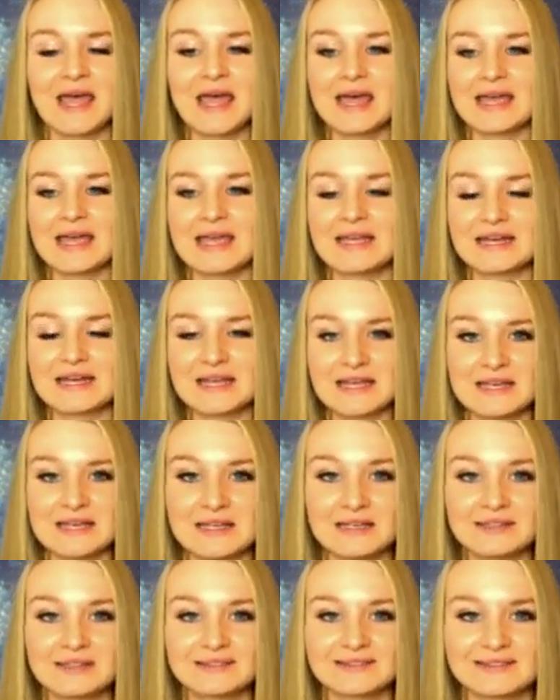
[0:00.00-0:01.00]
it
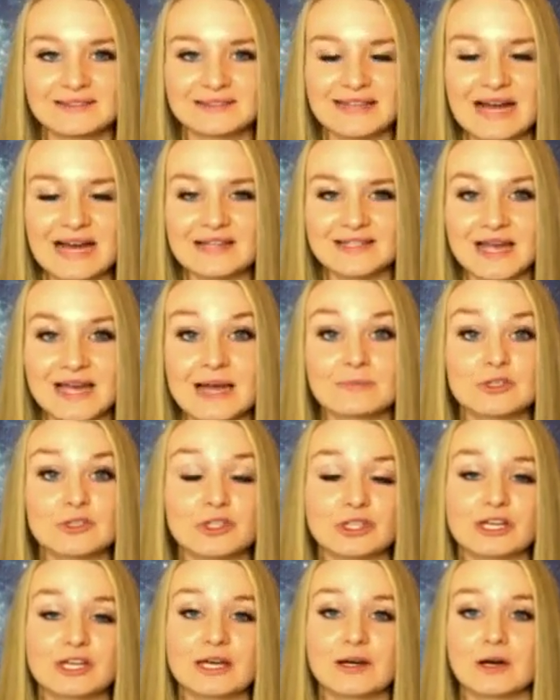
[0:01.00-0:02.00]
is that time to
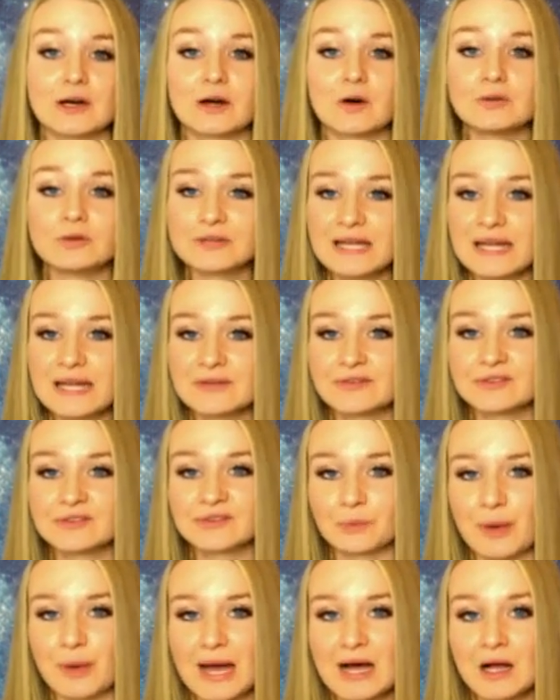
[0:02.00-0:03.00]
look in our own life as
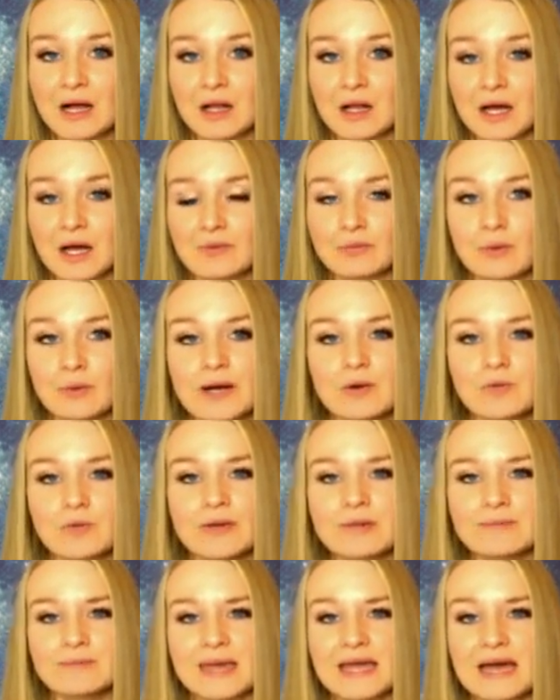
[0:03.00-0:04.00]
well of where
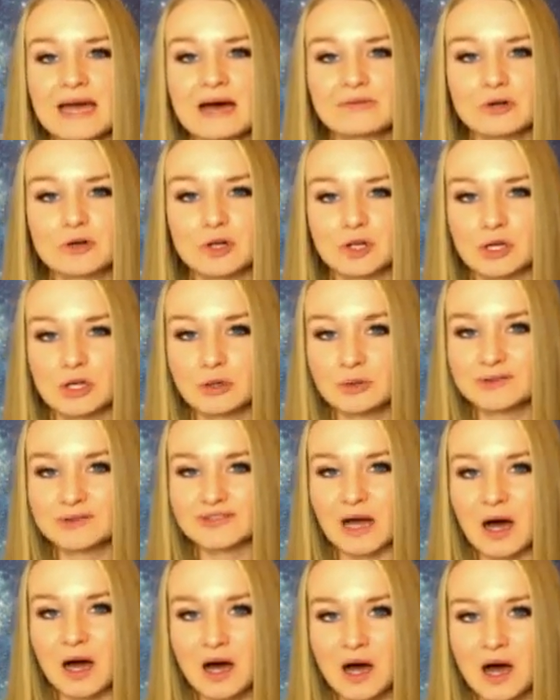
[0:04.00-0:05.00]
we may have closed
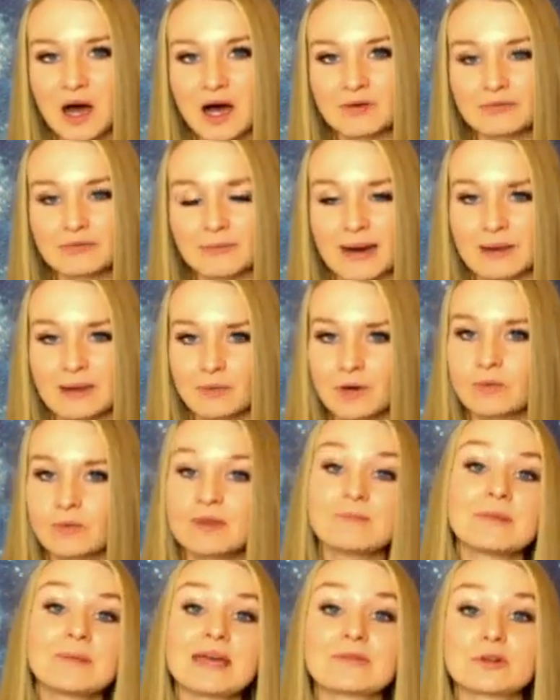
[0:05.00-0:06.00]
off, right? Where we
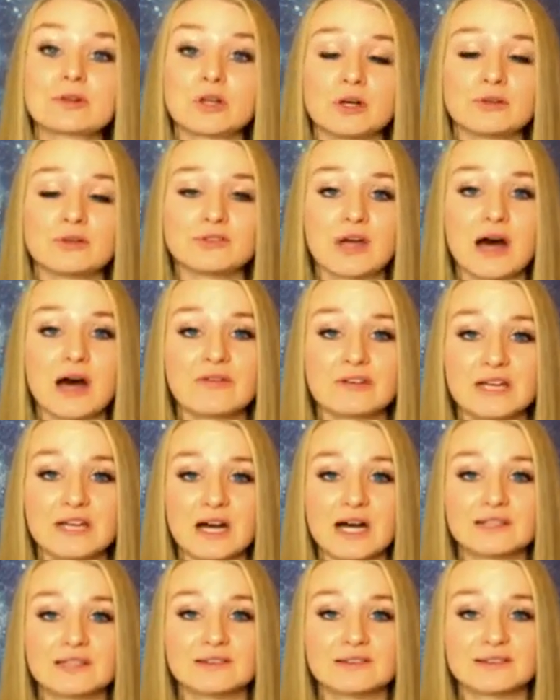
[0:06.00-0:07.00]
may have closed off and
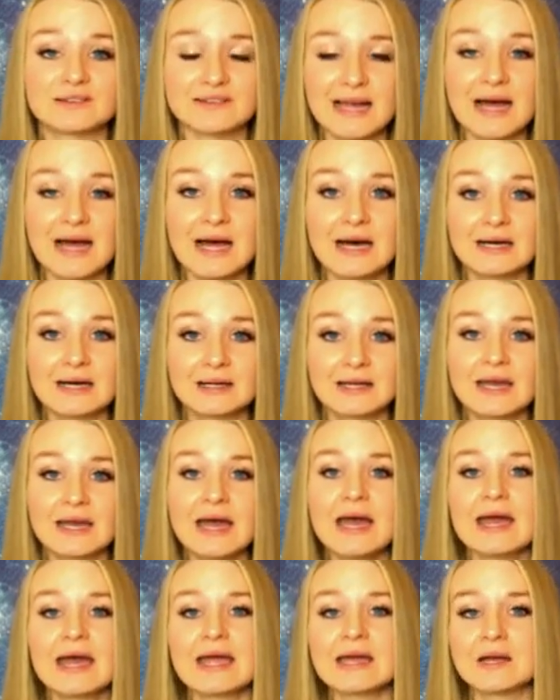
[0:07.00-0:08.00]
gotten stuck
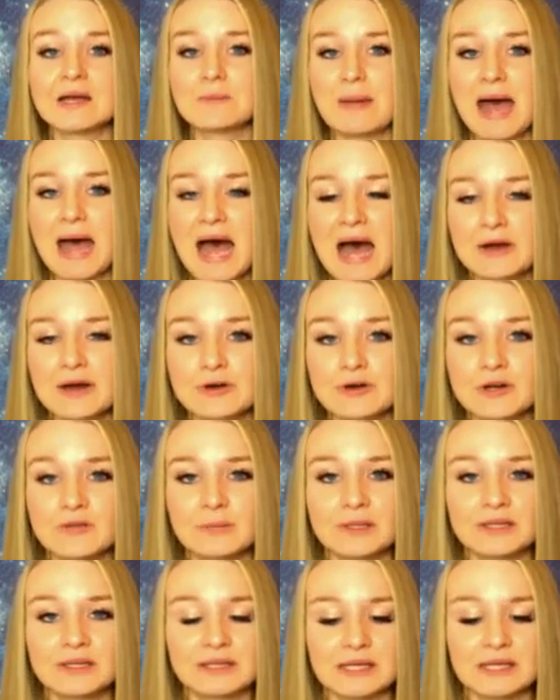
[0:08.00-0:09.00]
in a pattern of
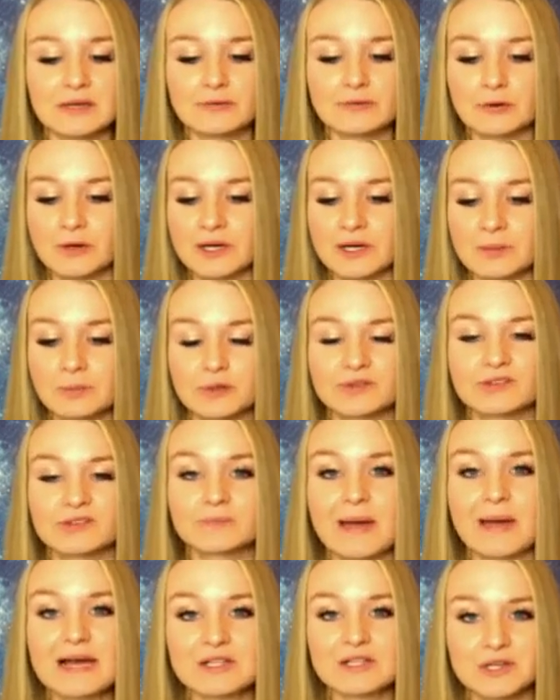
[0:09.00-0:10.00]
belief or in a
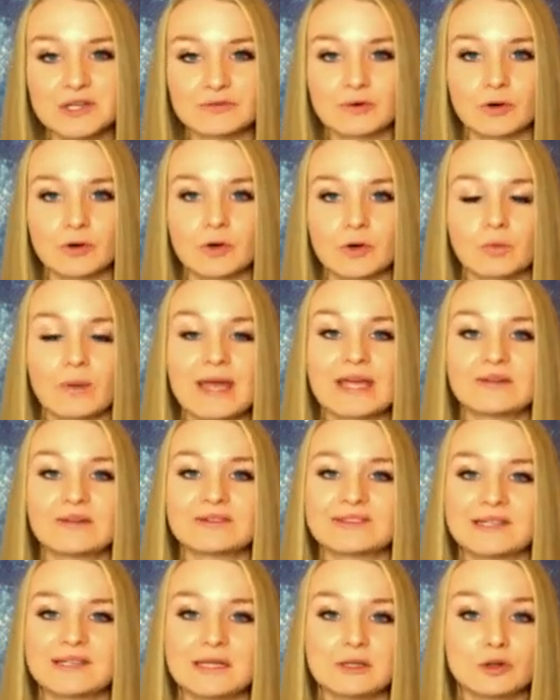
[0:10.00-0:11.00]
perspective or a way of
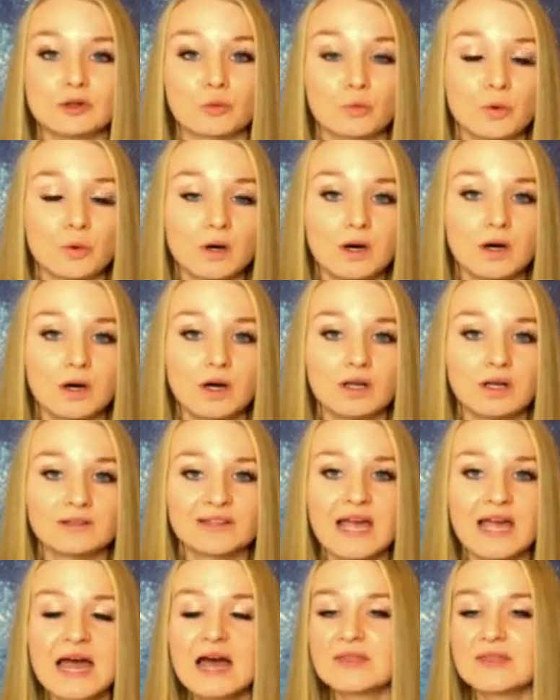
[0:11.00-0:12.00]
seeing the world
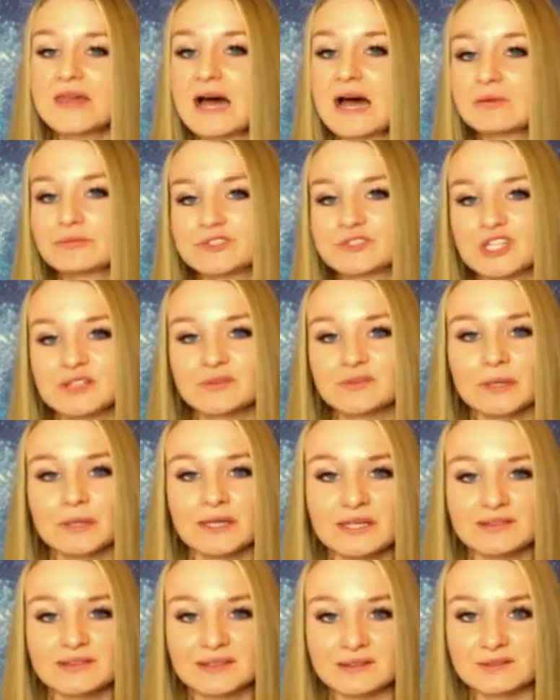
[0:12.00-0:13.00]
that just really
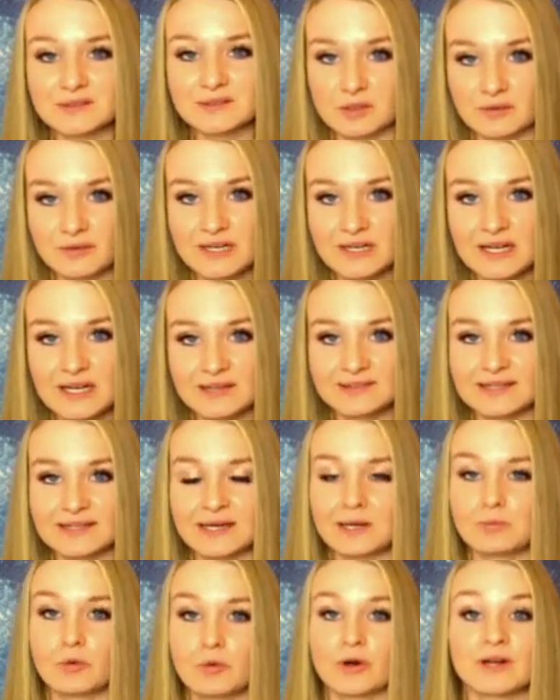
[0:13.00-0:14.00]
isn't serving us
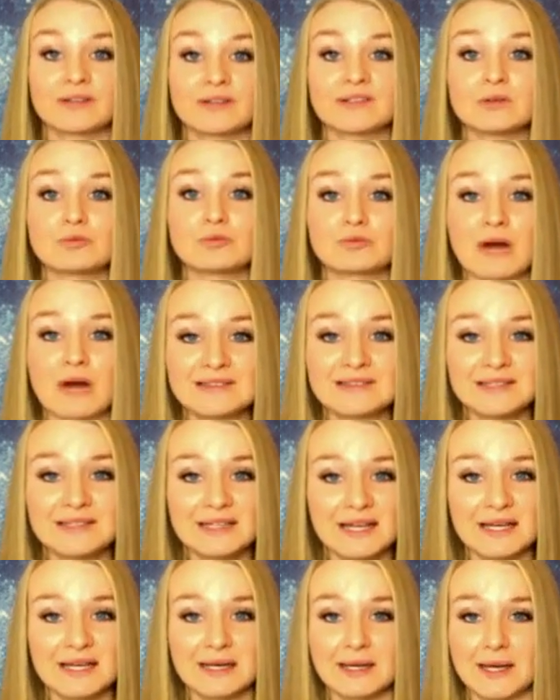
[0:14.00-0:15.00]
anymore. It isn't resonating
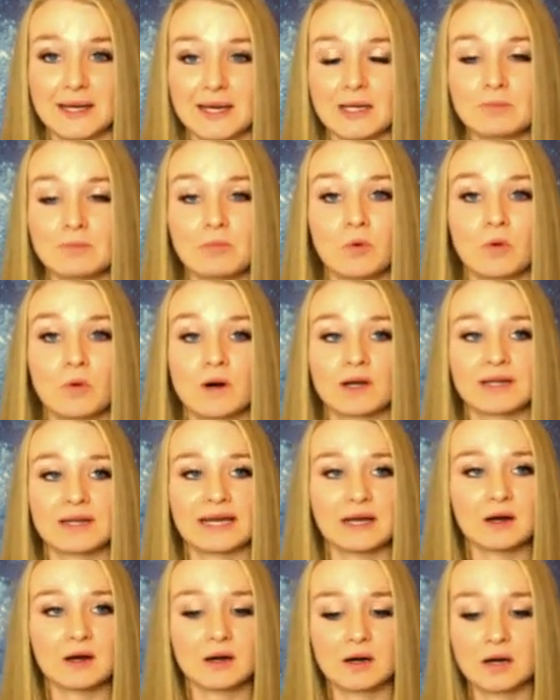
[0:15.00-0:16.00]
anymore. Like,
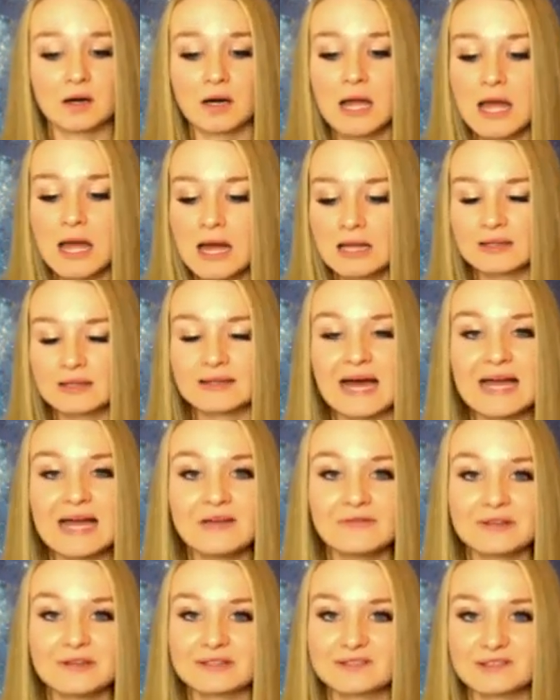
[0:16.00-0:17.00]
our life
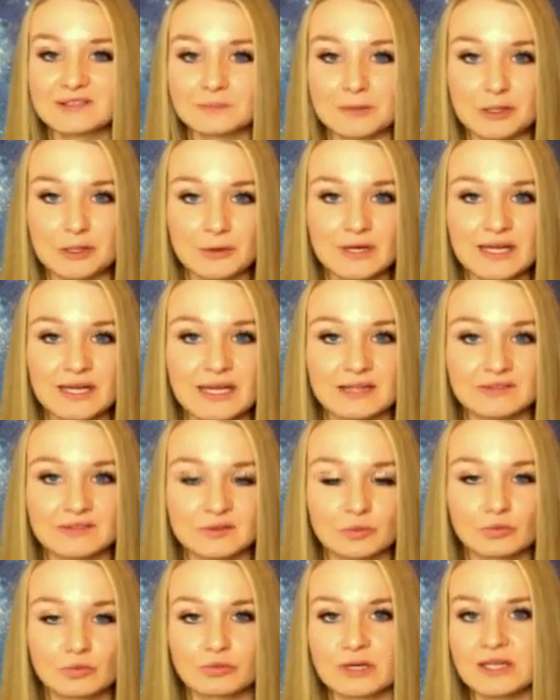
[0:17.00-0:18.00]
experience
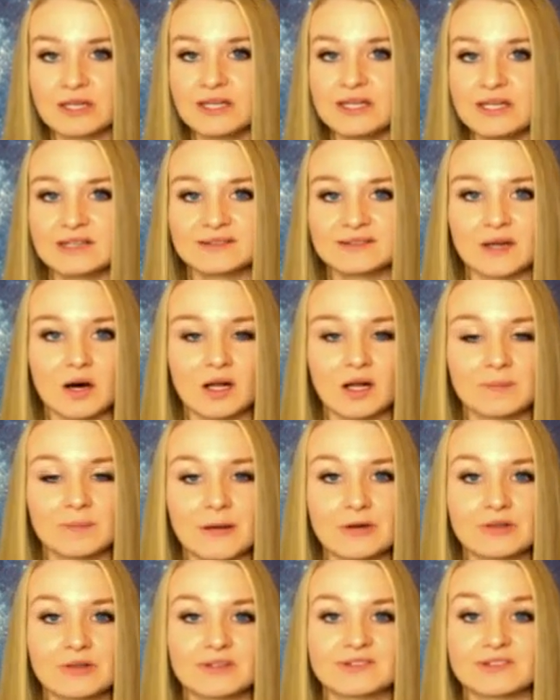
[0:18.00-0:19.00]
really is all
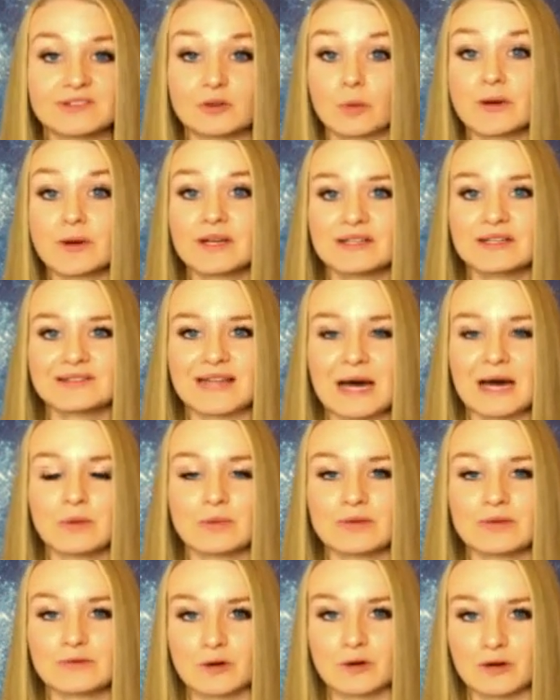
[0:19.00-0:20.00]
about the stories that
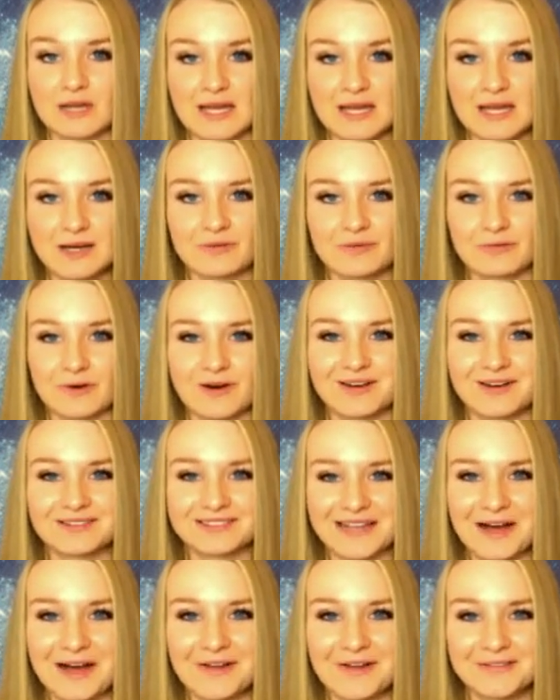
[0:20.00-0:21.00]
we've created for
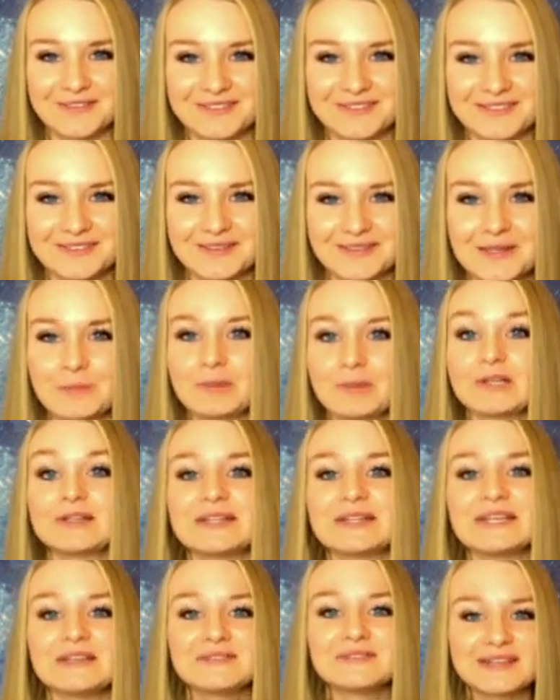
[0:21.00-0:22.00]
ourselves. the
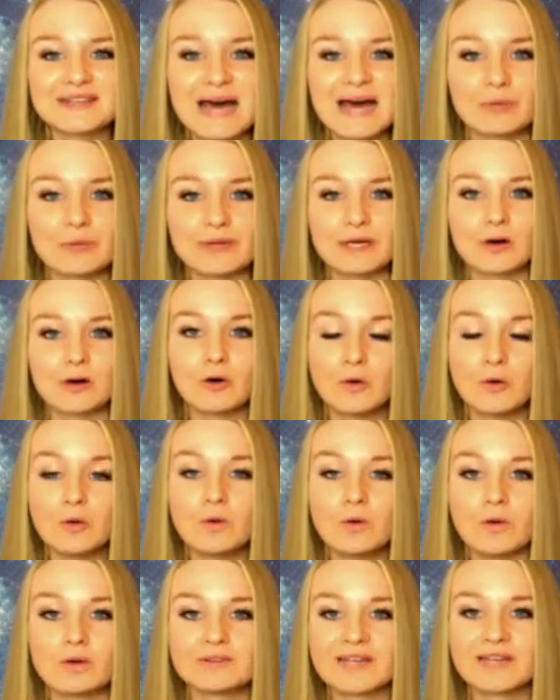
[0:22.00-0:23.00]
beliefs that we
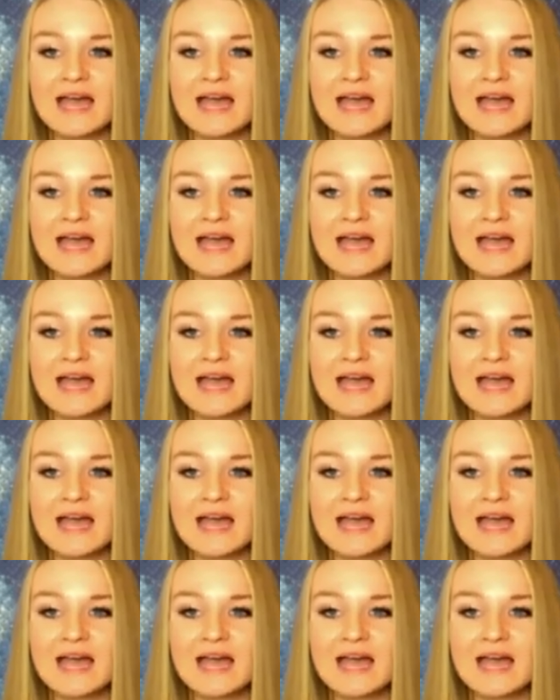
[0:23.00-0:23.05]
hold.